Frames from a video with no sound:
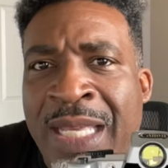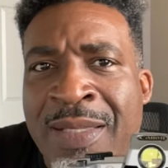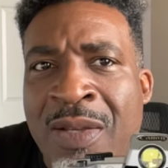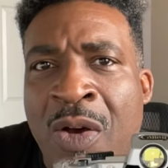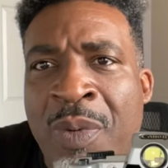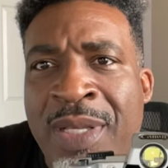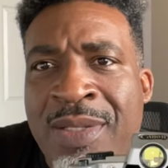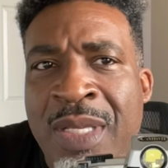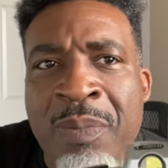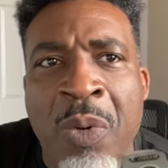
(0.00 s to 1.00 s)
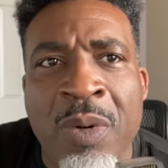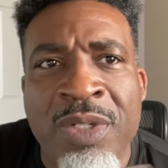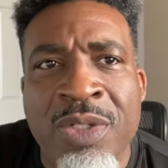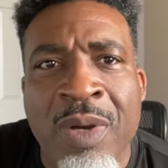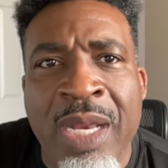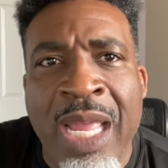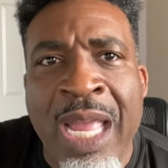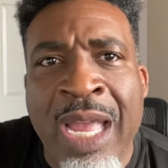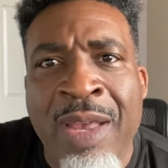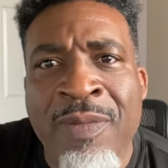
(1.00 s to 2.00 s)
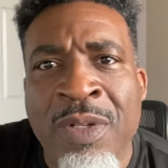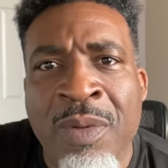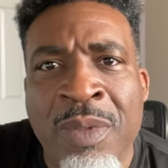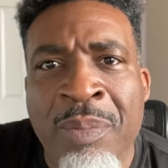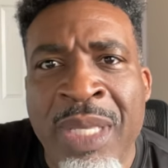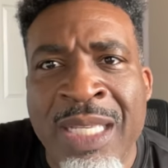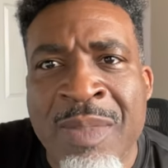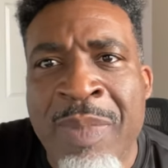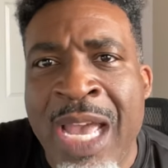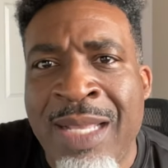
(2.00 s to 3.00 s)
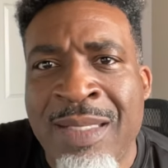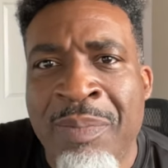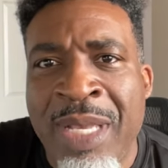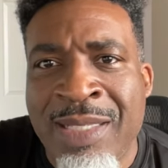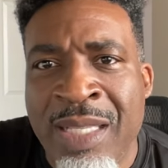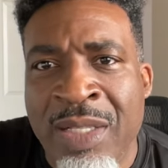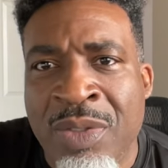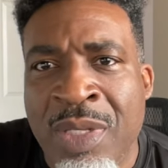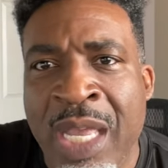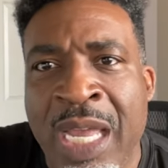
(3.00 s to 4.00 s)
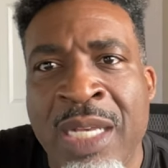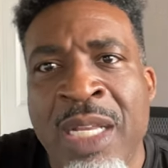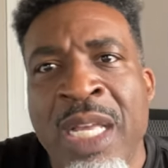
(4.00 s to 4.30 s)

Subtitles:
it's always important to try to have, you know, the biggest, baddest, and best thing that you can.